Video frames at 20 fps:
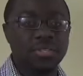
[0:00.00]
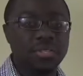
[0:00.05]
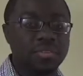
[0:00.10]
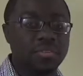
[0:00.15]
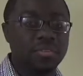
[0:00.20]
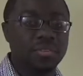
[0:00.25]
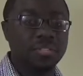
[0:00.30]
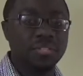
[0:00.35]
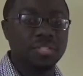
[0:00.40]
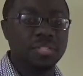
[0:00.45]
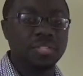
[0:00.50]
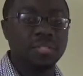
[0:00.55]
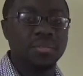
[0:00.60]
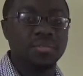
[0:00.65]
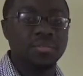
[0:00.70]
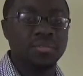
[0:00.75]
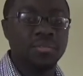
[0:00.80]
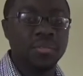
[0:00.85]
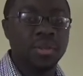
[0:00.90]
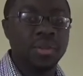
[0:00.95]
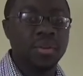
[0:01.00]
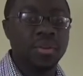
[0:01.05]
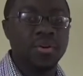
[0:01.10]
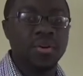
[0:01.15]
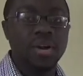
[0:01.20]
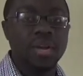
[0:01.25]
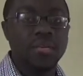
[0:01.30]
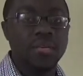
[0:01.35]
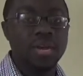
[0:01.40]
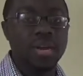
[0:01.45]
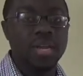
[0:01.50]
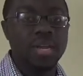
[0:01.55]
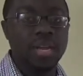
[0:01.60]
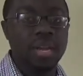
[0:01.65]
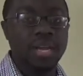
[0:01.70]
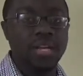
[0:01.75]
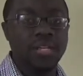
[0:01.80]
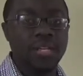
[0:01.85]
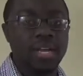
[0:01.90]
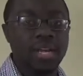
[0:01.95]
university, go ahead and make an
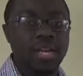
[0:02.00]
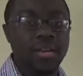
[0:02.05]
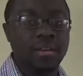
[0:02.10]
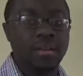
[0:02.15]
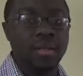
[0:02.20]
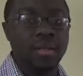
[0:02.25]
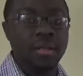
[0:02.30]
outline.